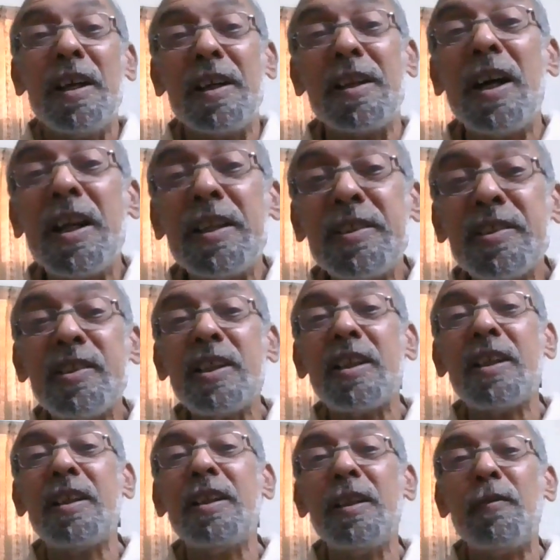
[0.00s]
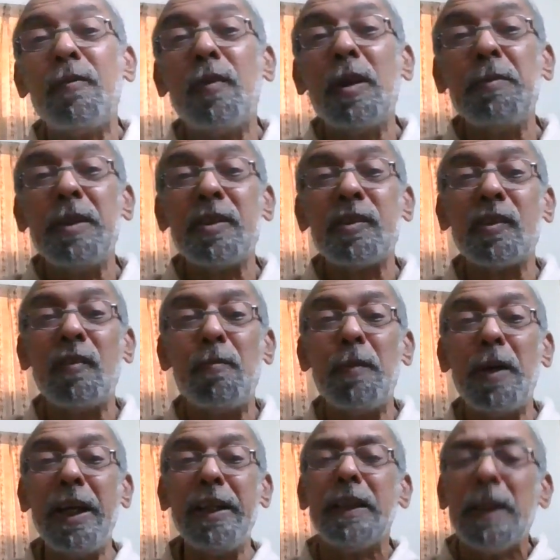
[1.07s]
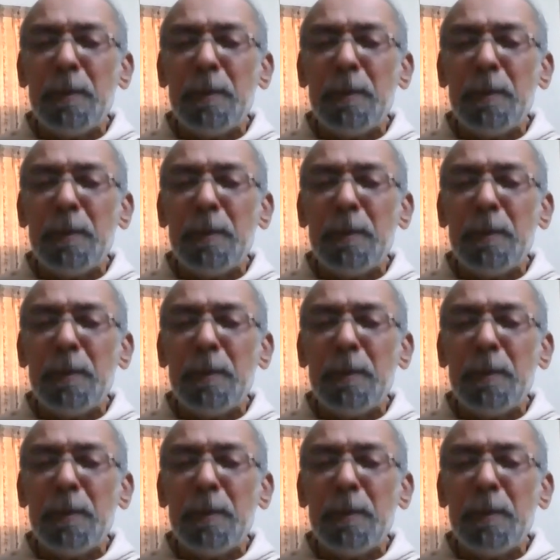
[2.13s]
rajasic firmness of mind.